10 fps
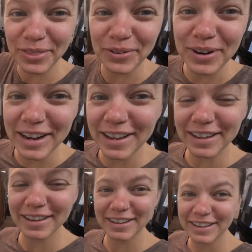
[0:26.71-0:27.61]

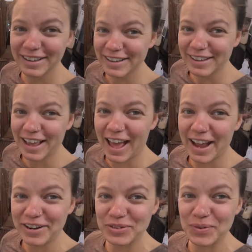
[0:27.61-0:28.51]
3
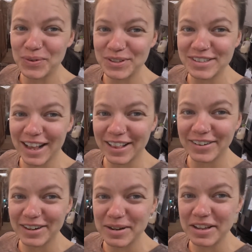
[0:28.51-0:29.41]
actual
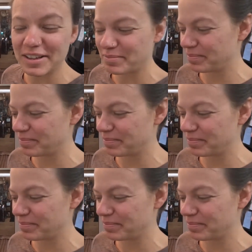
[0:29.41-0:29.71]
celery